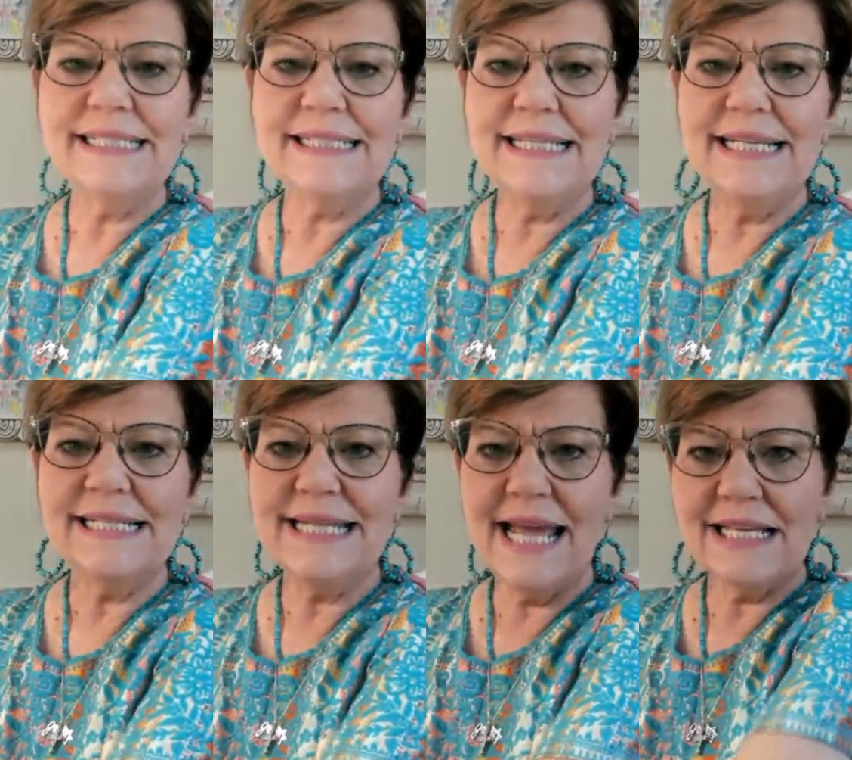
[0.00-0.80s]
and
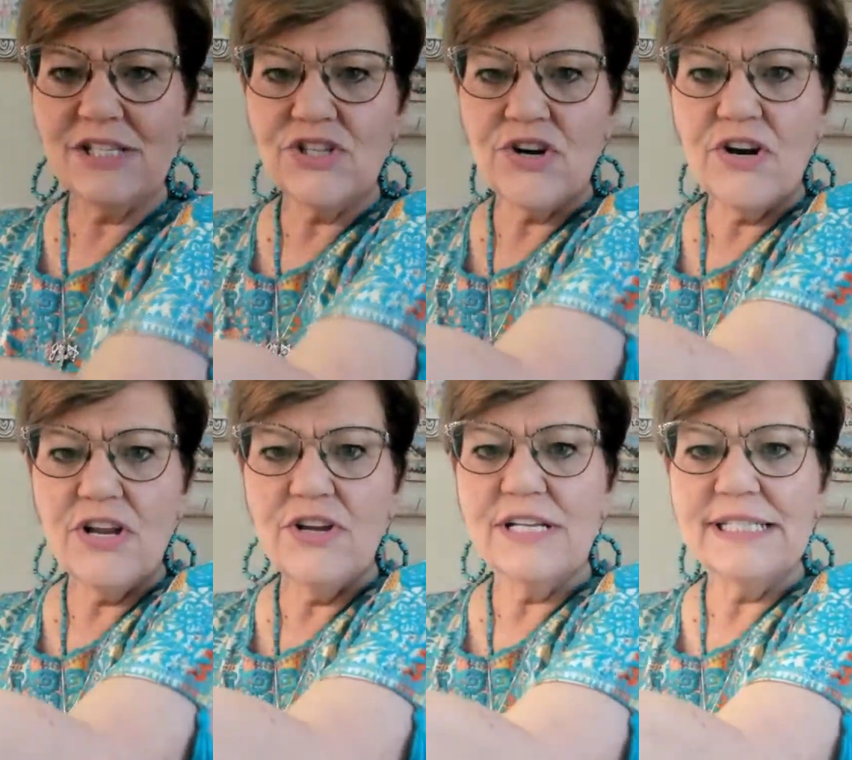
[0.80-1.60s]
texture. You can
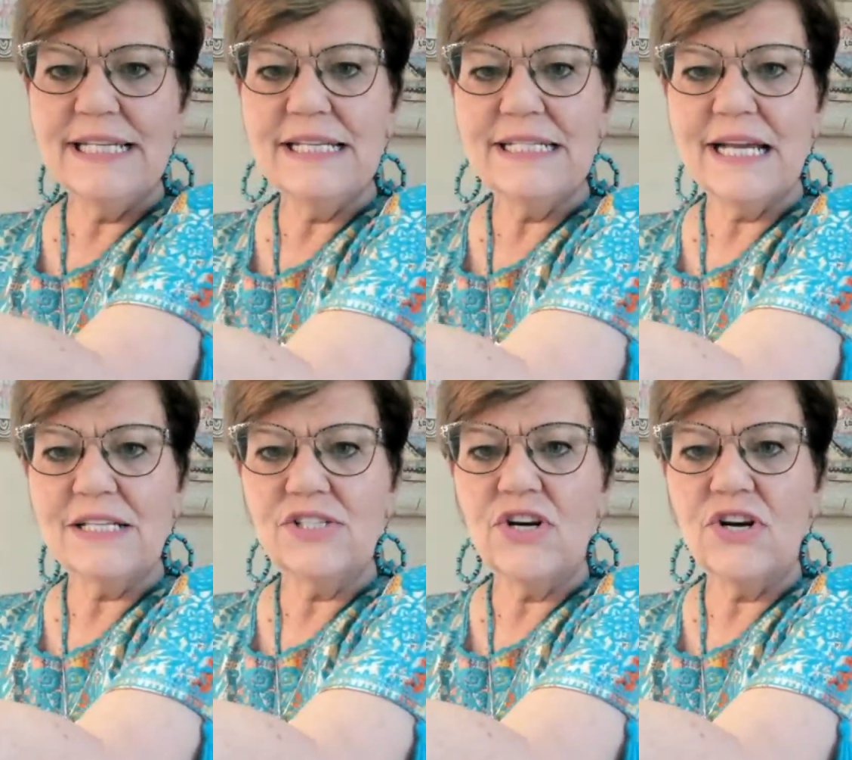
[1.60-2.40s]
see the texture.